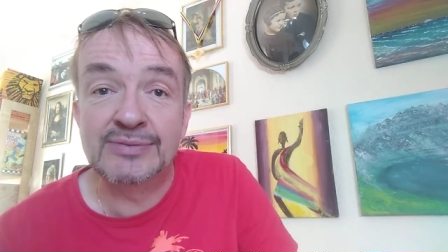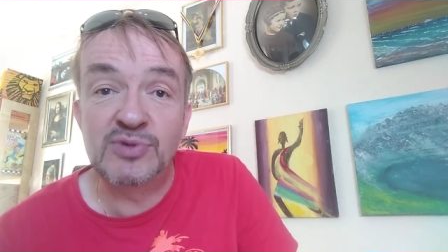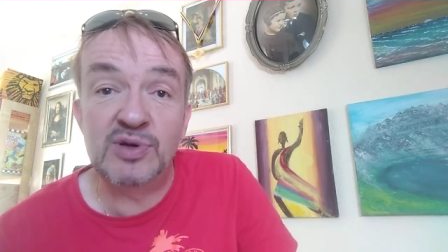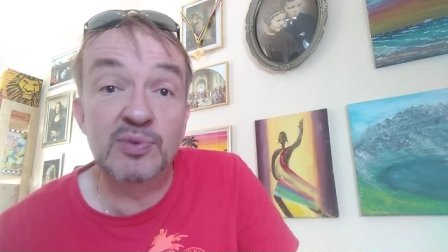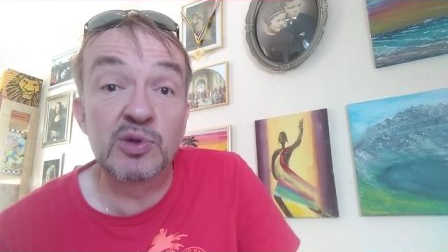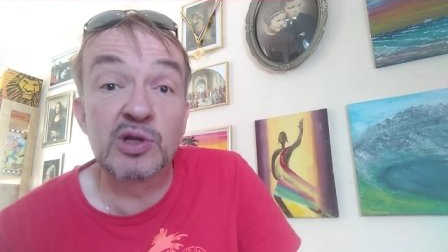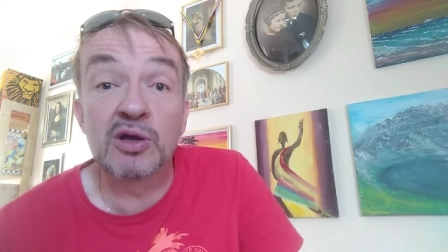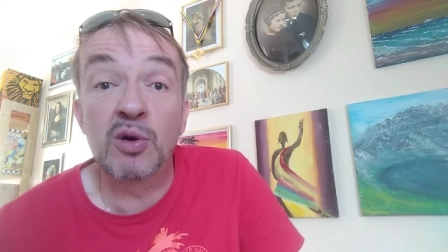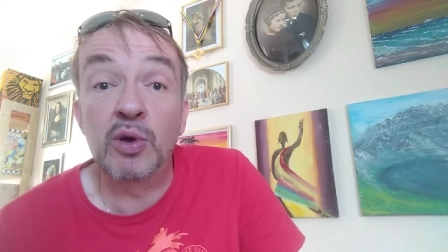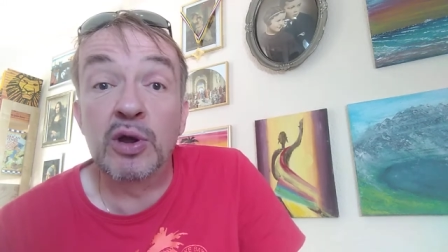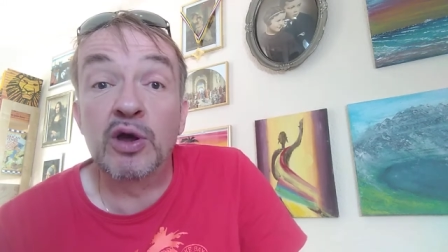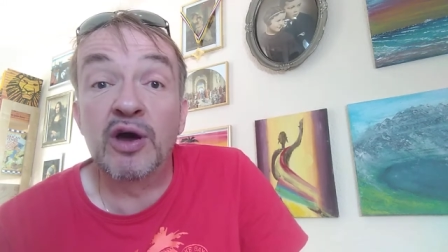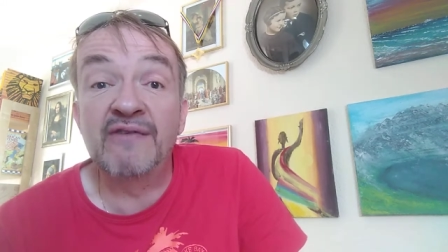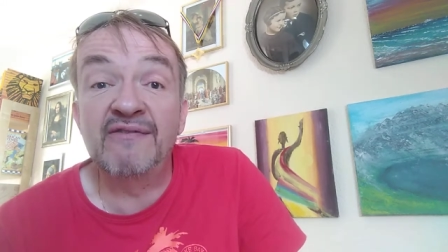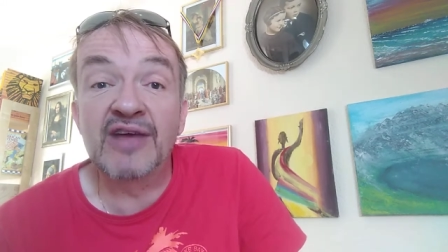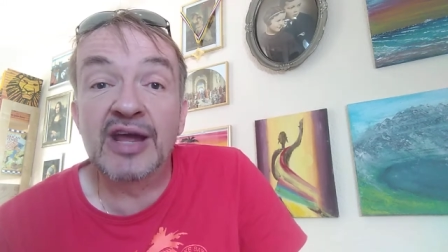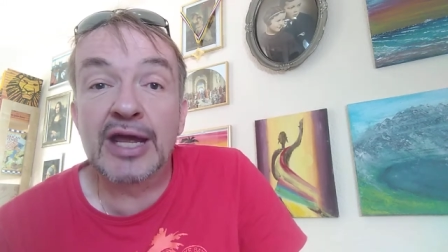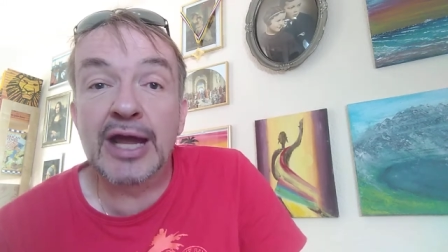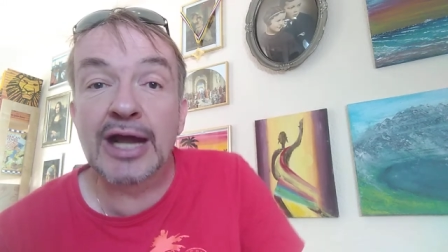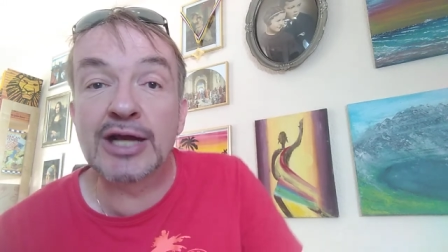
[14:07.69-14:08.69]
people going on
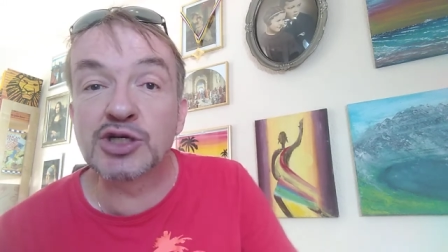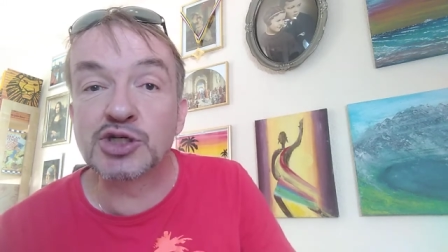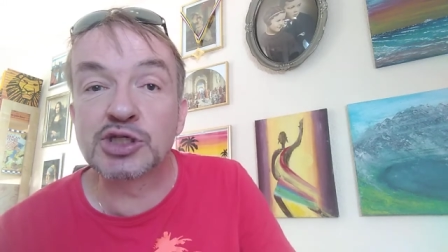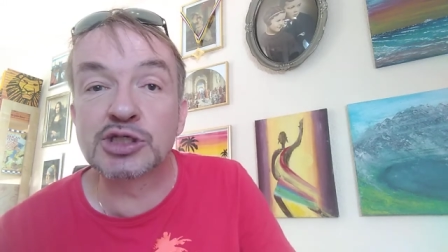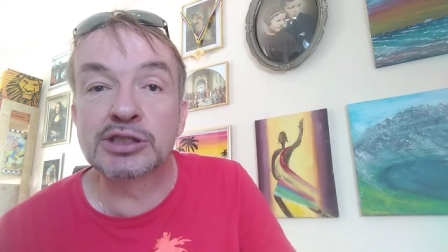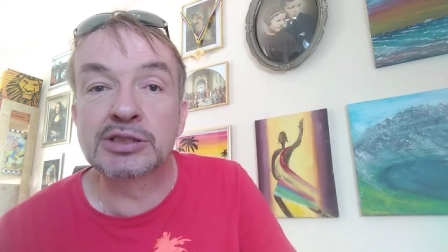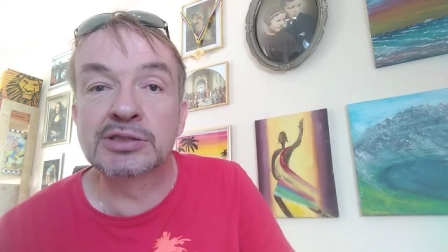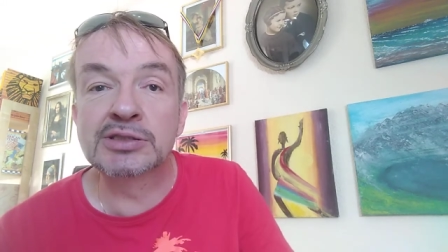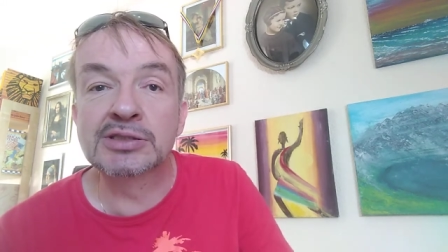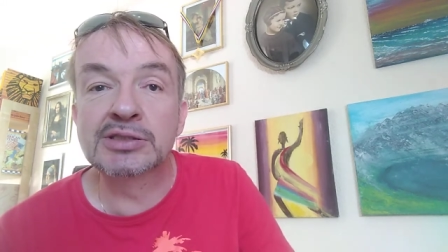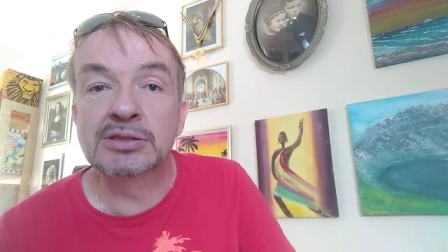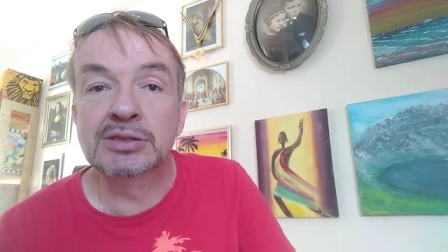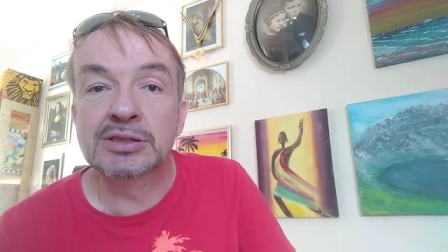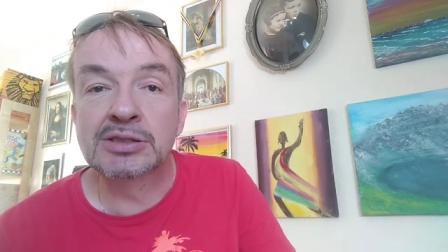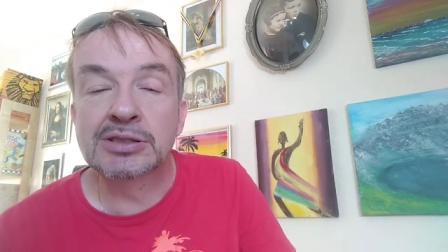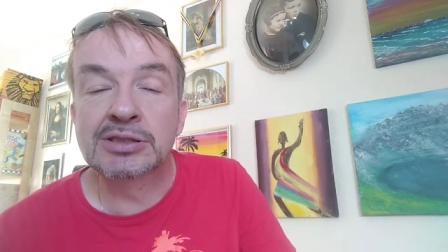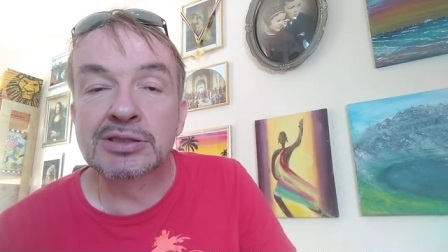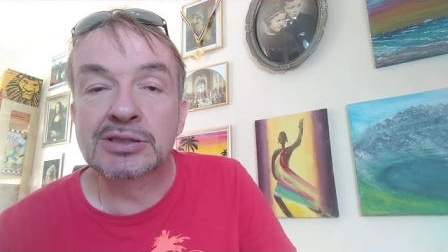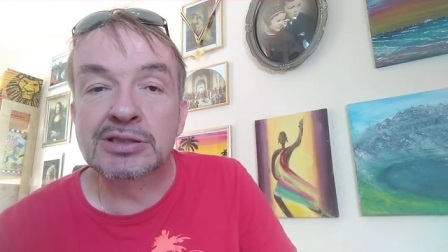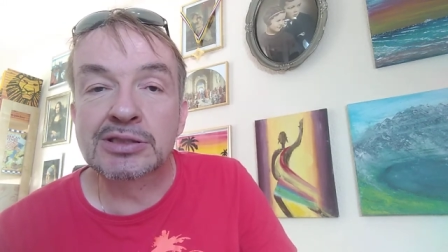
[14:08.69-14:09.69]
vacation,
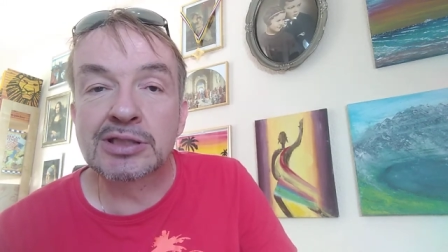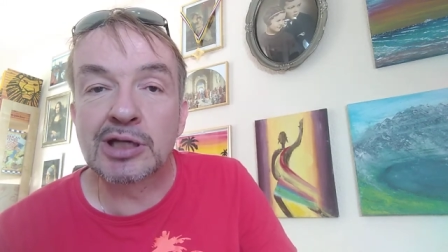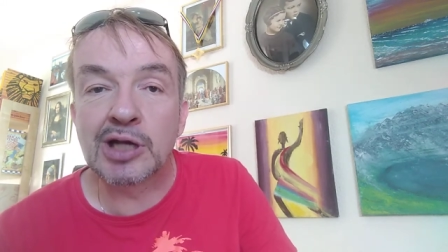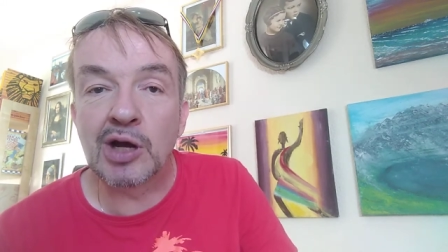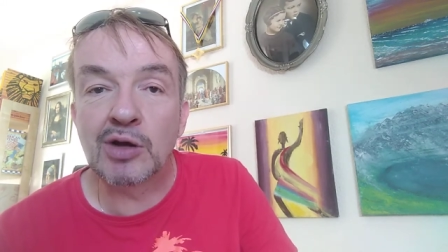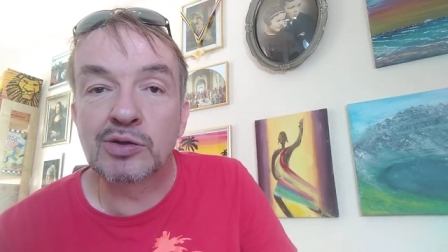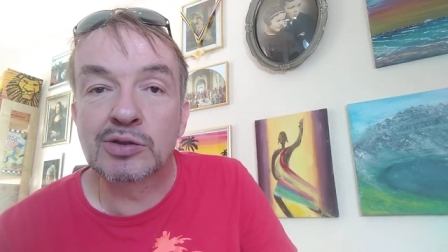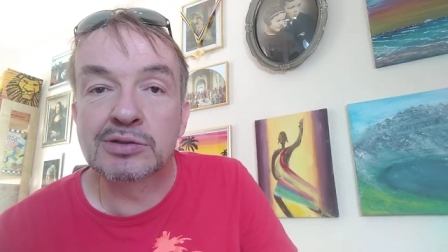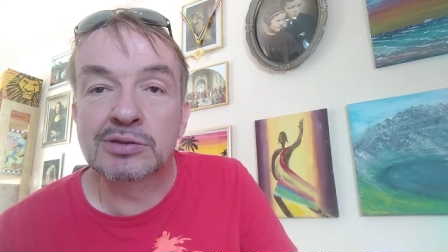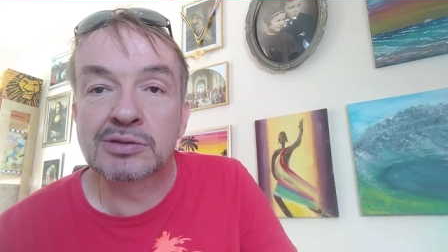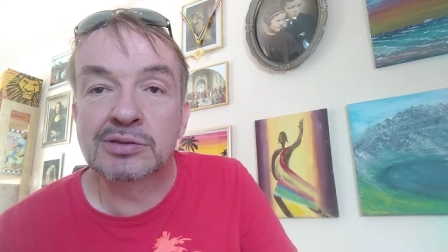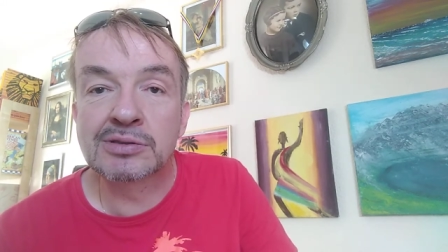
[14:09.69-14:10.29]
you know.